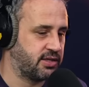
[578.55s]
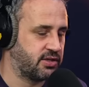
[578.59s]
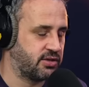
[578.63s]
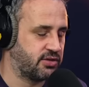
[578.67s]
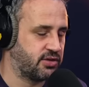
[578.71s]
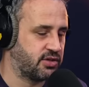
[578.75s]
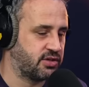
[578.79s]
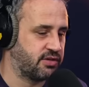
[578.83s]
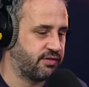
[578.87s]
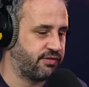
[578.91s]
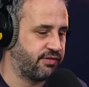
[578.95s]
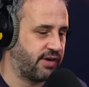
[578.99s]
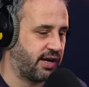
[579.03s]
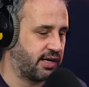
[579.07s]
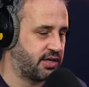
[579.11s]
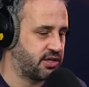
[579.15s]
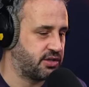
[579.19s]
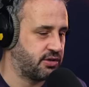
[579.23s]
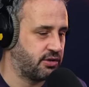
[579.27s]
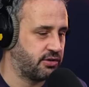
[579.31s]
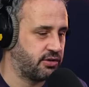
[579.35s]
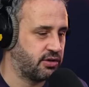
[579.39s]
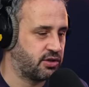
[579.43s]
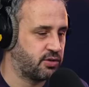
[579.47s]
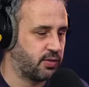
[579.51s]
So just a fraction
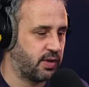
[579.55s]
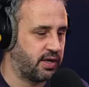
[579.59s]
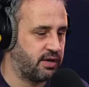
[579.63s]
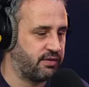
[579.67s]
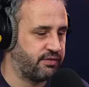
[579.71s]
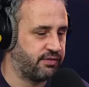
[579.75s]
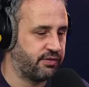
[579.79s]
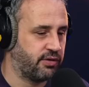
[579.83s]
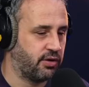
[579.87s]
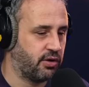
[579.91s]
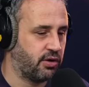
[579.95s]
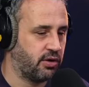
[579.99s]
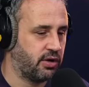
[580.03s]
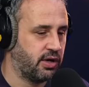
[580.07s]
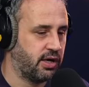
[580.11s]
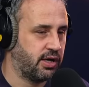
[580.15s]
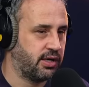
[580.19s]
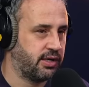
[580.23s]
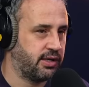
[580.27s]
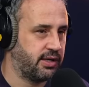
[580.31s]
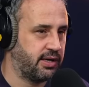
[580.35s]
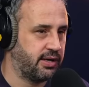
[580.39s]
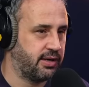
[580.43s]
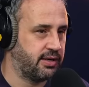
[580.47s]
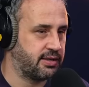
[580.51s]
under 24
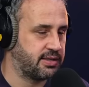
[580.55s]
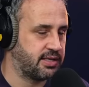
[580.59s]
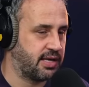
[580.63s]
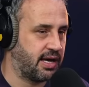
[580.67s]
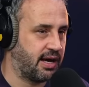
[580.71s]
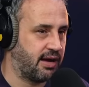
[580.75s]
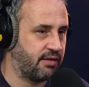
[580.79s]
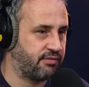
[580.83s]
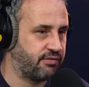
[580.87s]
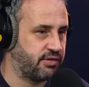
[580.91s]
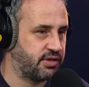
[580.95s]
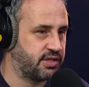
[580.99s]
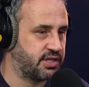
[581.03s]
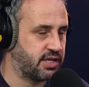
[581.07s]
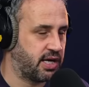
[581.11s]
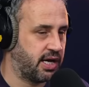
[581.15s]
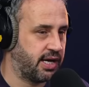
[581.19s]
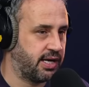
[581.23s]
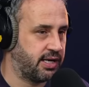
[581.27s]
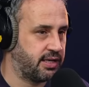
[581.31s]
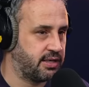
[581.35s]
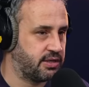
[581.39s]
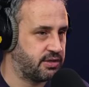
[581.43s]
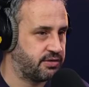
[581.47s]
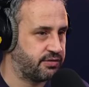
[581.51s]
years average
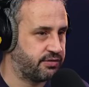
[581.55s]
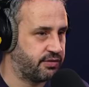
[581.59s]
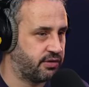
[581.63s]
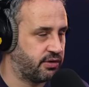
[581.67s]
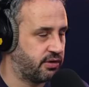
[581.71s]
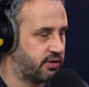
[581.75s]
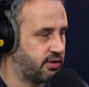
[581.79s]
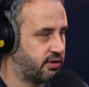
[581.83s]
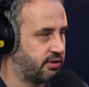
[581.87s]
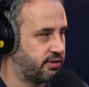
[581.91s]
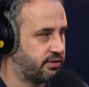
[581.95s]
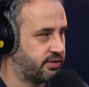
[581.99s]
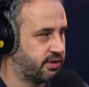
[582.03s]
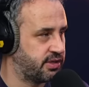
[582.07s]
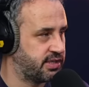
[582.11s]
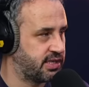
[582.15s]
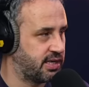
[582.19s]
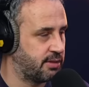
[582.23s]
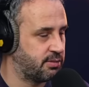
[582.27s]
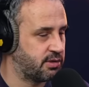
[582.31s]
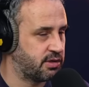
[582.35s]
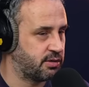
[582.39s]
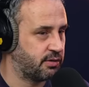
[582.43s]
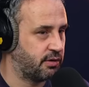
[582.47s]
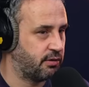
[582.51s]
age for the
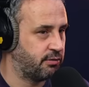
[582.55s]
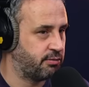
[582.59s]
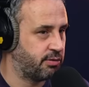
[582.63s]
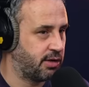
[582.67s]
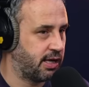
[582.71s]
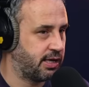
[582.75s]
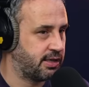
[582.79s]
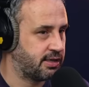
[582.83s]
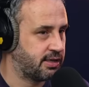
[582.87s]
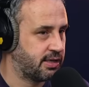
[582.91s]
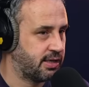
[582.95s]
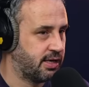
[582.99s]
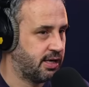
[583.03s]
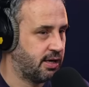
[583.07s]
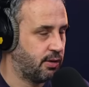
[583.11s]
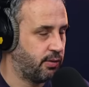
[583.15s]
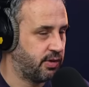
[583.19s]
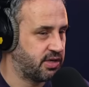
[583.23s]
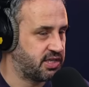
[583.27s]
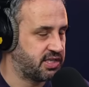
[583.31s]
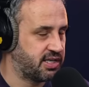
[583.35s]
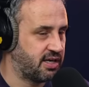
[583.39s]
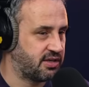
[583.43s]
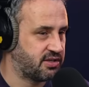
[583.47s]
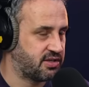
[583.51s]
teams that we've played,
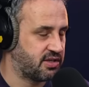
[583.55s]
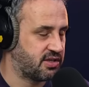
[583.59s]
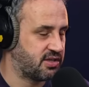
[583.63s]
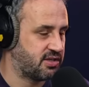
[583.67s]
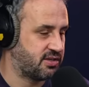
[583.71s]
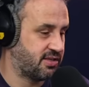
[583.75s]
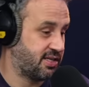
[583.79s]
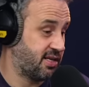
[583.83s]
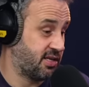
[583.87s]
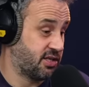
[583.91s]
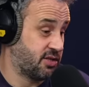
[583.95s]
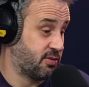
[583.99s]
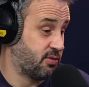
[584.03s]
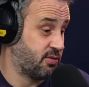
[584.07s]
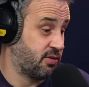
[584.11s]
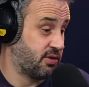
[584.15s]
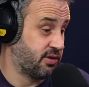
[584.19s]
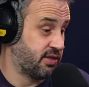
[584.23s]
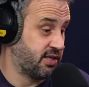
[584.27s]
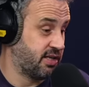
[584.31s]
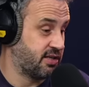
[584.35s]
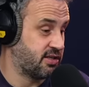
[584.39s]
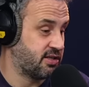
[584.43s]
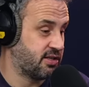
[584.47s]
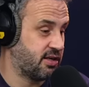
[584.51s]
which tells you all
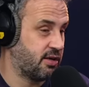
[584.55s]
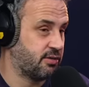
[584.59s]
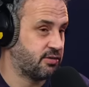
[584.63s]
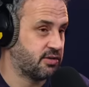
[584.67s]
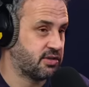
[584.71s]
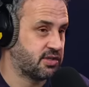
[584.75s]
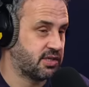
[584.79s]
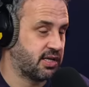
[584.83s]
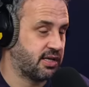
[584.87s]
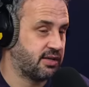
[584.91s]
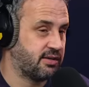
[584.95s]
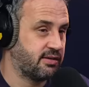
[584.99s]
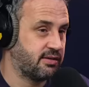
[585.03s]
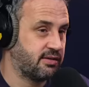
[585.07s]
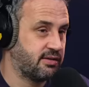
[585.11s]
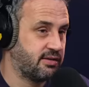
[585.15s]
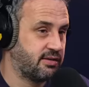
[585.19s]
you need to know, doesn't it?